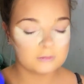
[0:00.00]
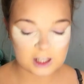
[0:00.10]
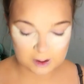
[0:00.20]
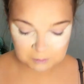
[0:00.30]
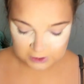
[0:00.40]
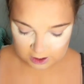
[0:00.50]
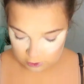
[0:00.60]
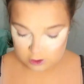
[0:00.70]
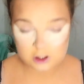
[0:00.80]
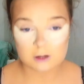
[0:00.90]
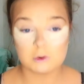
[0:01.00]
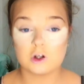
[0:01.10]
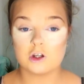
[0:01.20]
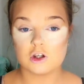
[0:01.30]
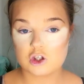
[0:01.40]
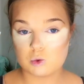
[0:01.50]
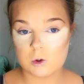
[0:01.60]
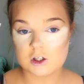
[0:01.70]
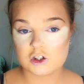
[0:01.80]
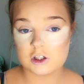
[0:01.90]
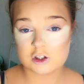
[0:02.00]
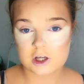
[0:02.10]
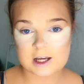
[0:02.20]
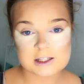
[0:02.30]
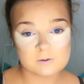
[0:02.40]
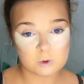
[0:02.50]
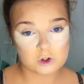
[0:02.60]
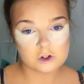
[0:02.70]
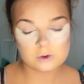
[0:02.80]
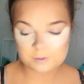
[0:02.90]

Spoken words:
Yeah. First, I'm gonna swatch the shades for you.